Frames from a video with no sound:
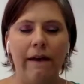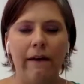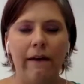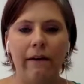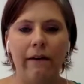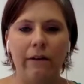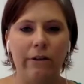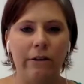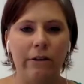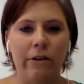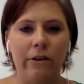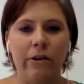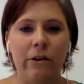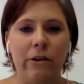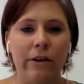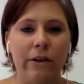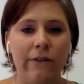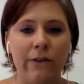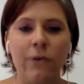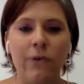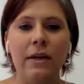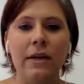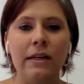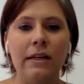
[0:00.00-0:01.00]
if
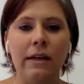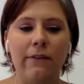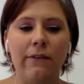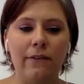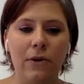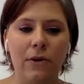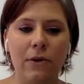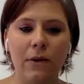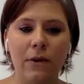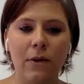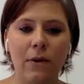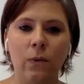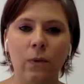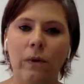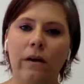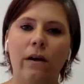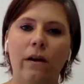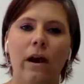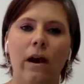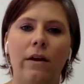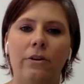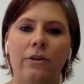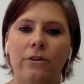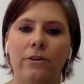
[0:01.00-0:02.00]
you can work
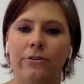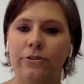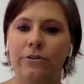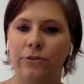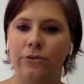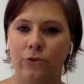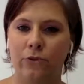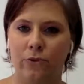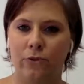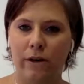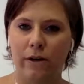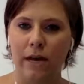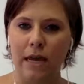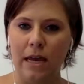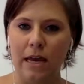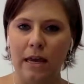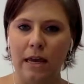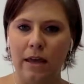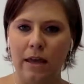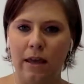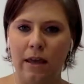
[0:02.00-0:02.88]
on your story